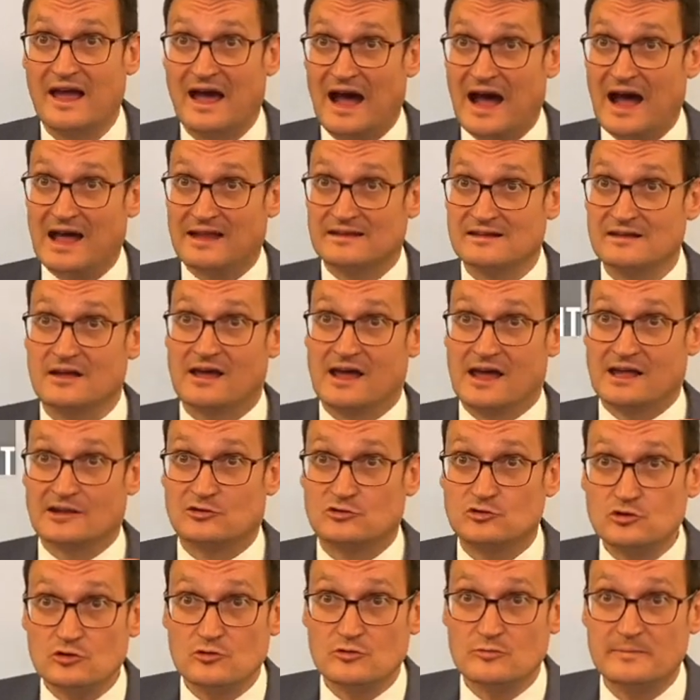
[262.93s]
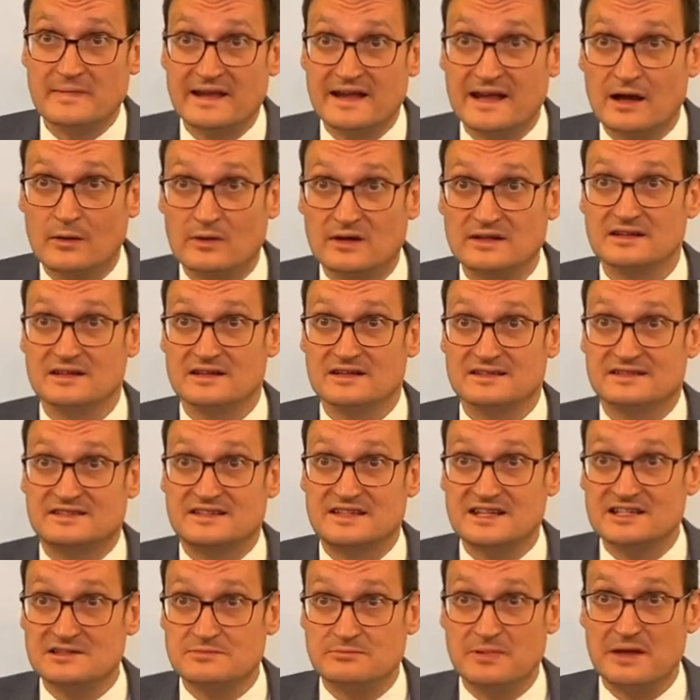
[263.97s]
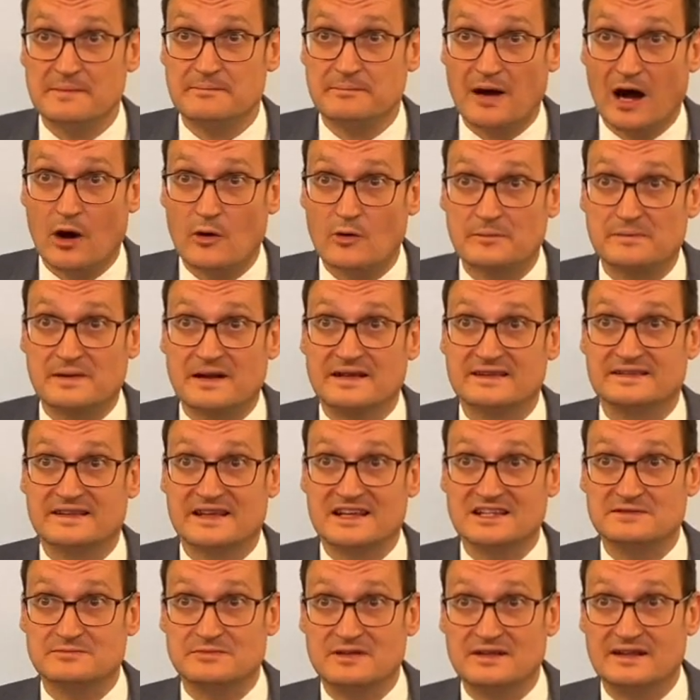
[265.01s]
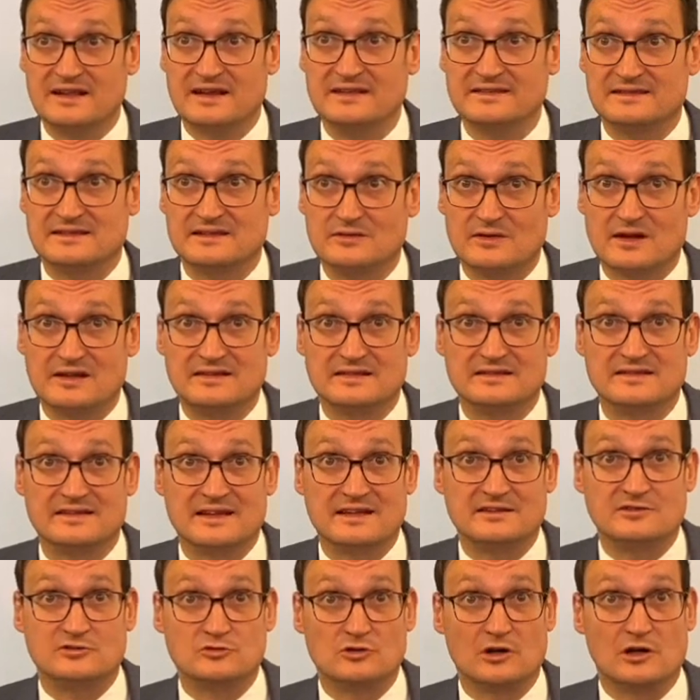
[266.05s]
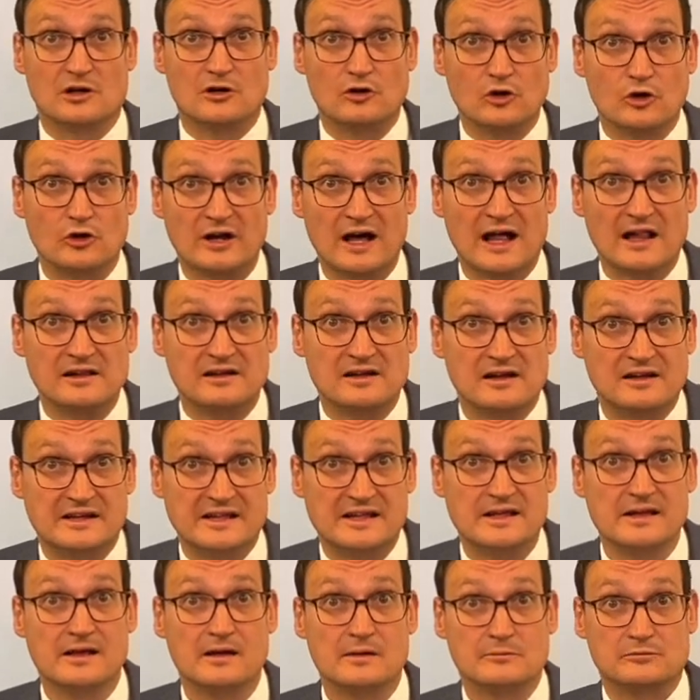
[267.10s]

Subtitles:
and a 2 megawatt CHP power plant has been integrated into a chlor-alkali